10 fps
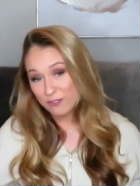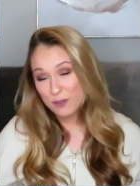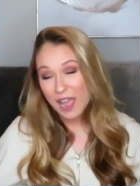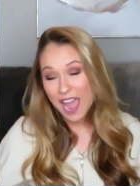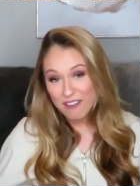If
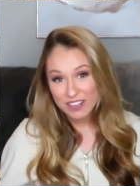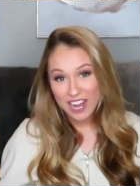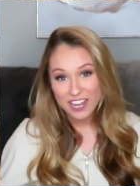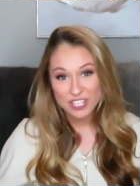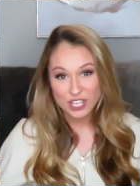you haven't
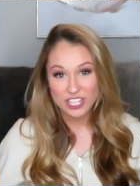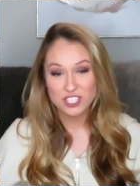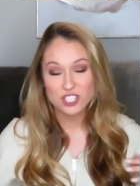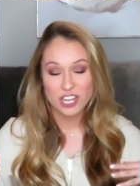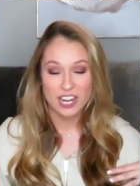had a
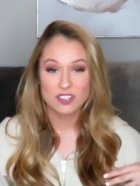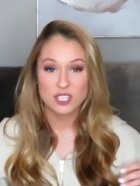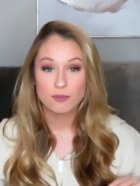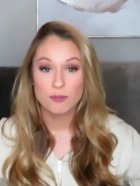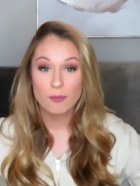chance to check out
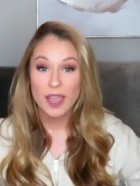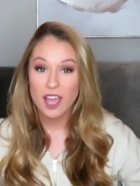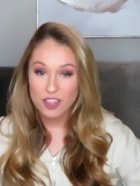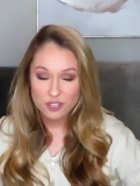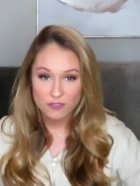some of
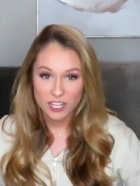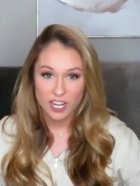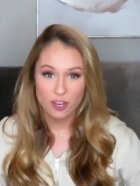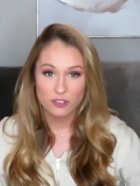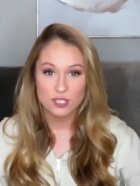my other
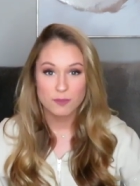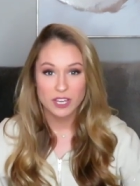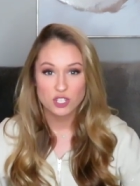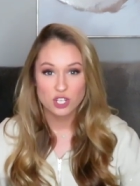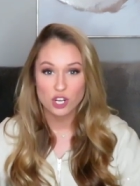videos,
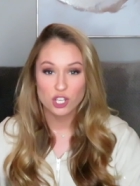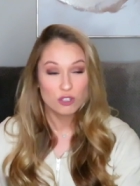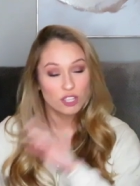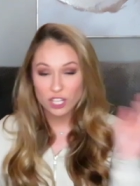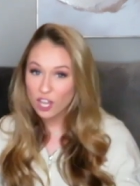make sure
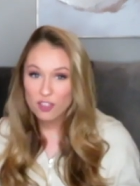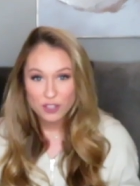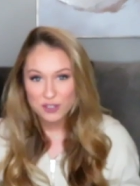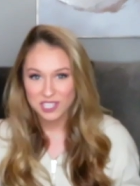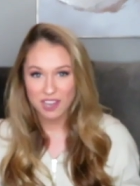you click on
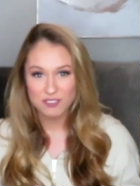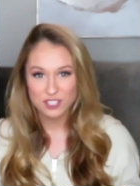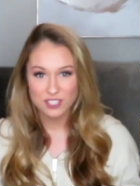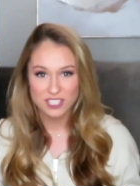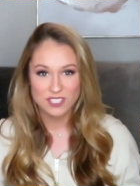those
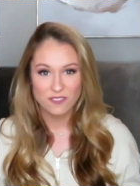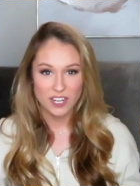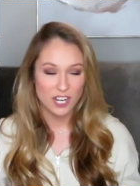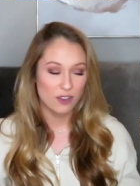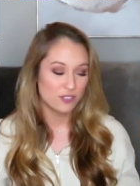after this
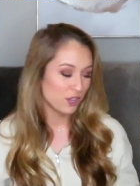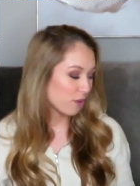video is